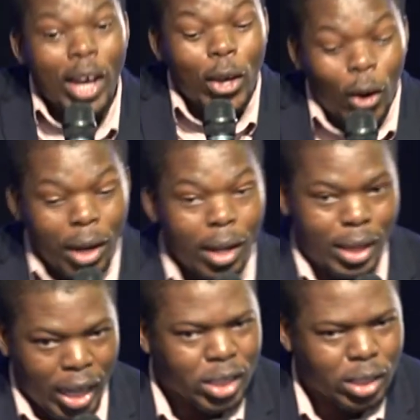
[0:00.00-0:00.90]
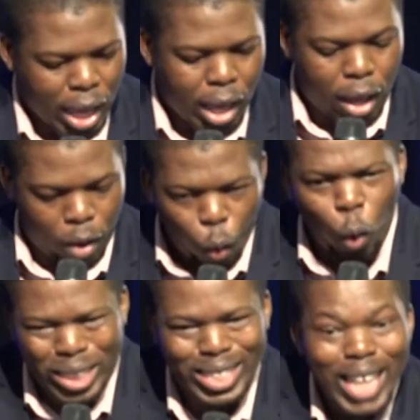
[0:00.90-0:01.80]
kuyona, there is
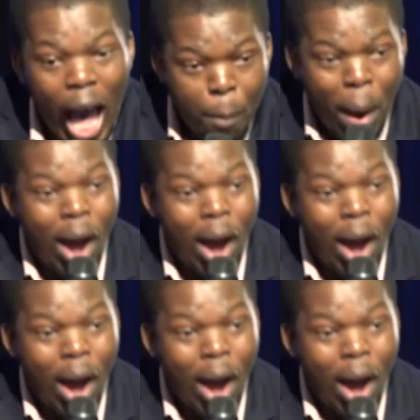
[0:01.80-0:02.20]
ukusaba